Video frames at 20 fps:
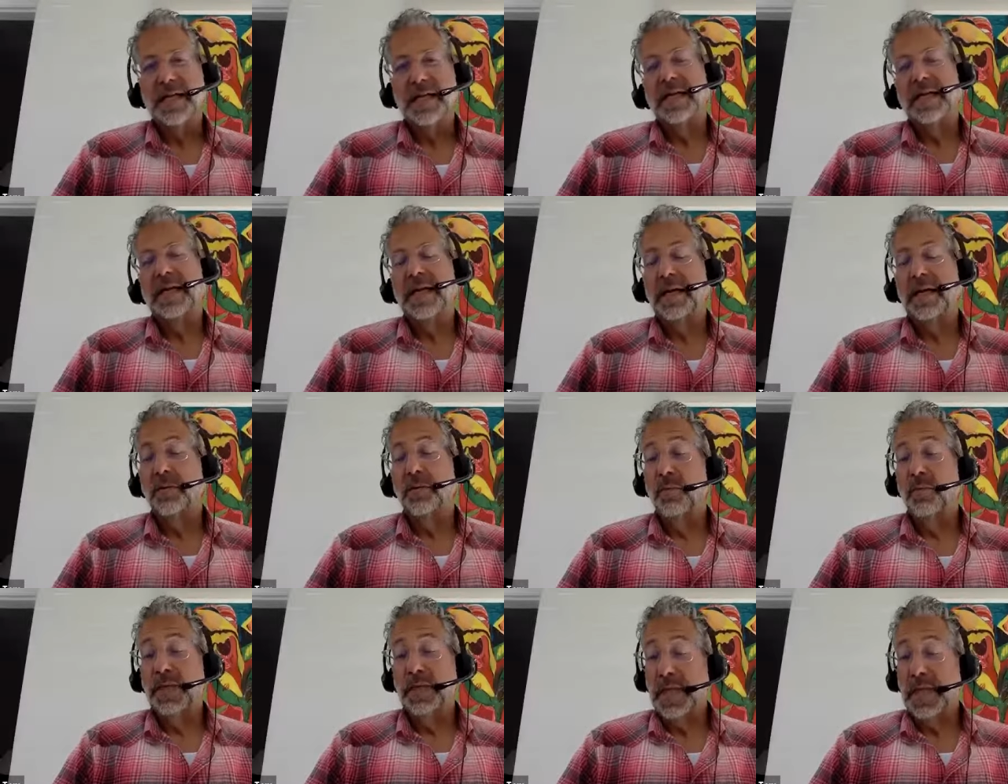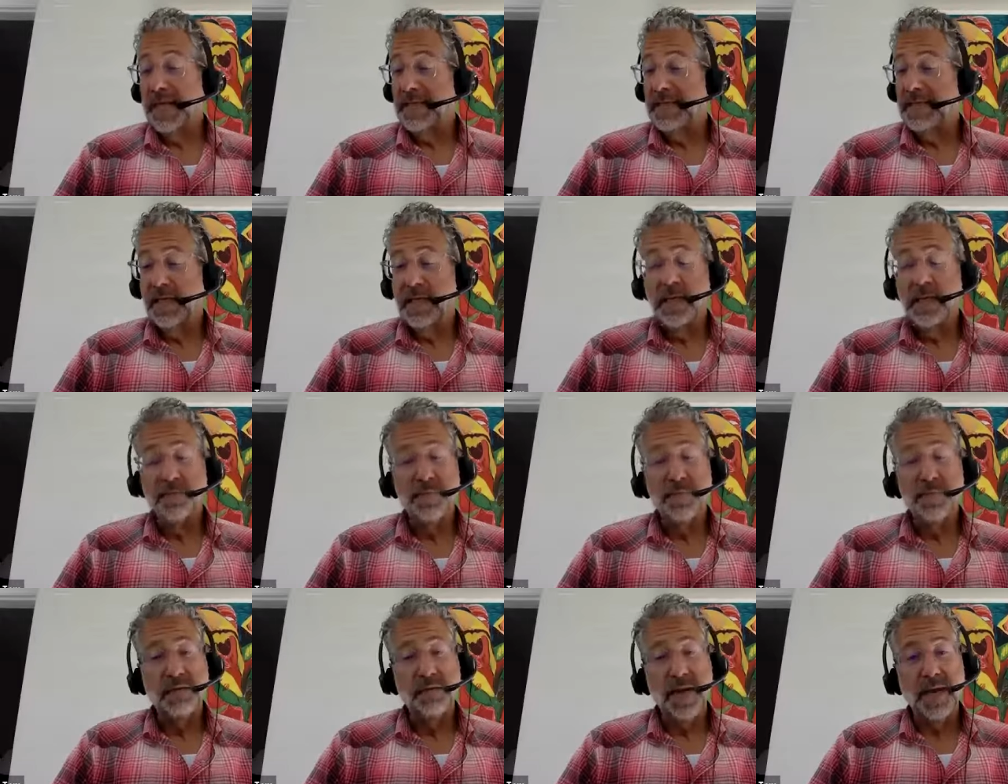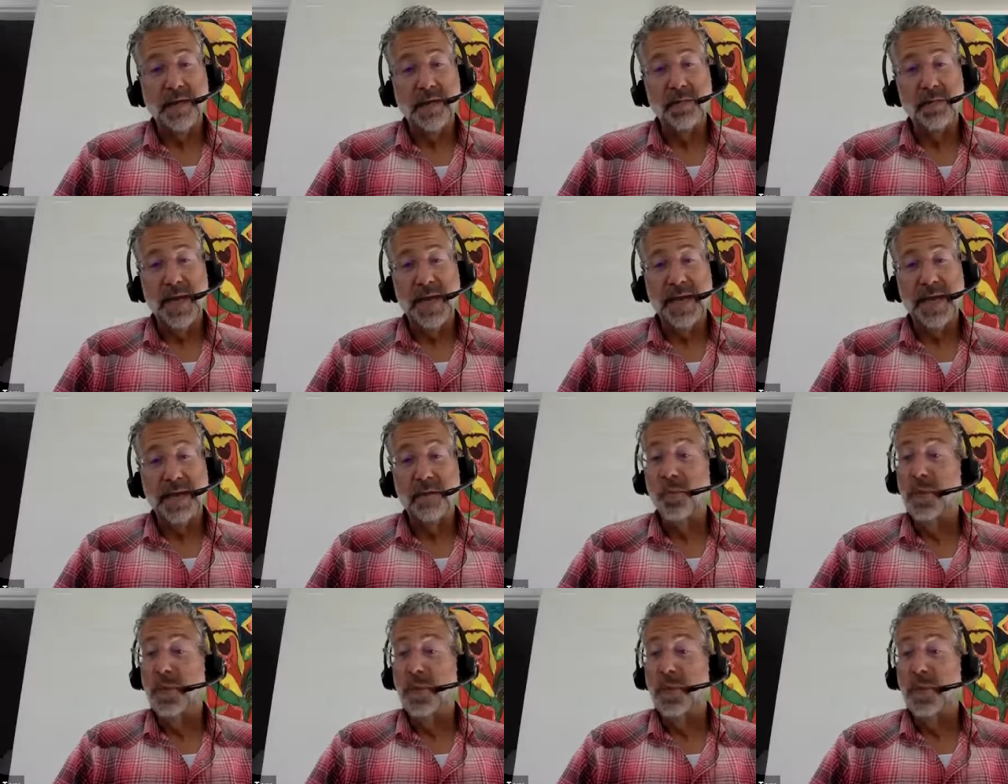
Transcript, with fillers: Uh, mm-hmm. we liked the company right away.